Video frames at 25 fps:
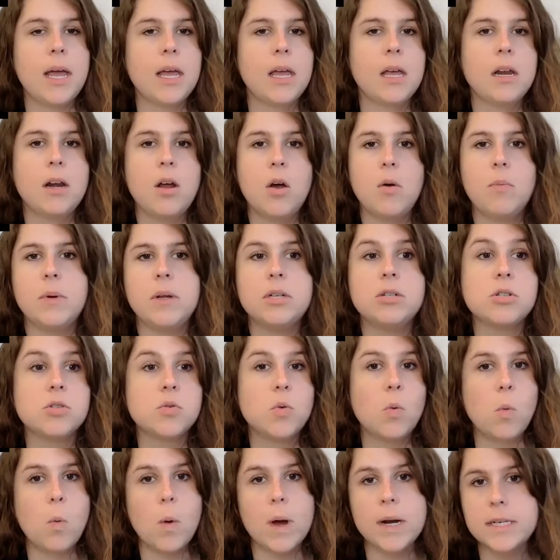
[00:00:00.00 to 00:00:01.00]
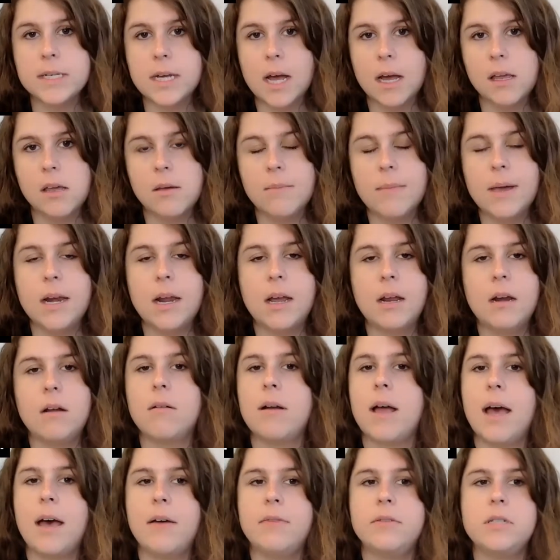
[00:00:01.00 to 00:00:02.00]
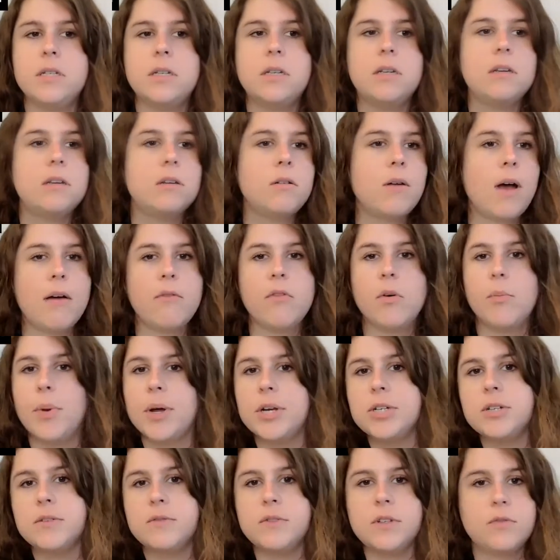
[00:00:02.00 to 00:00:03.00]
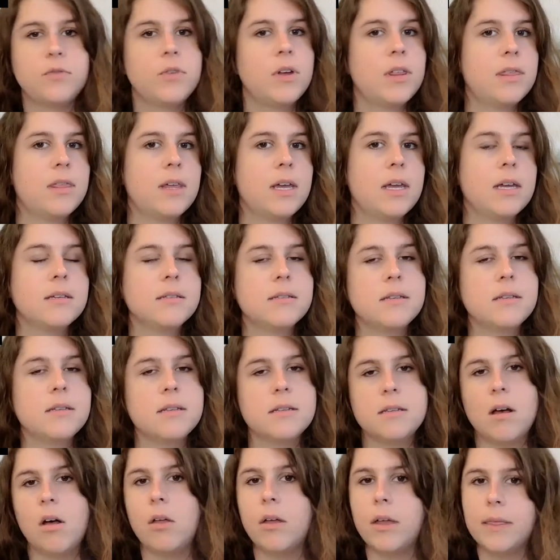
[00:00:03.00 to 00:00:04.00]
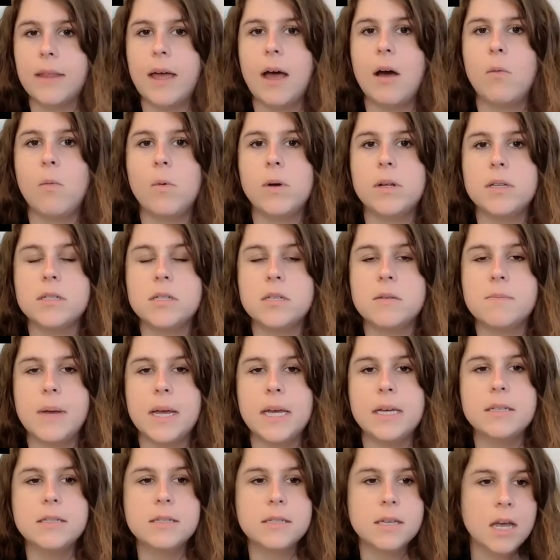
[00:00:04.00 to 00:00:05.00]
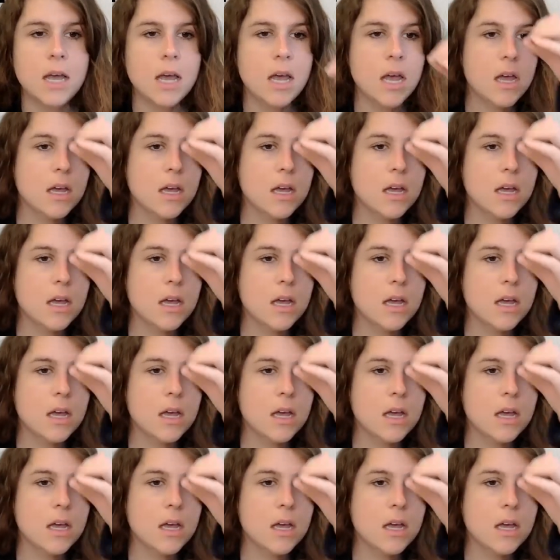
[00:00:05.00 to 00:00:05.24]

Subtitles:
I can open just one document. I don't have to, have a bunch of different things. It's all in that one space.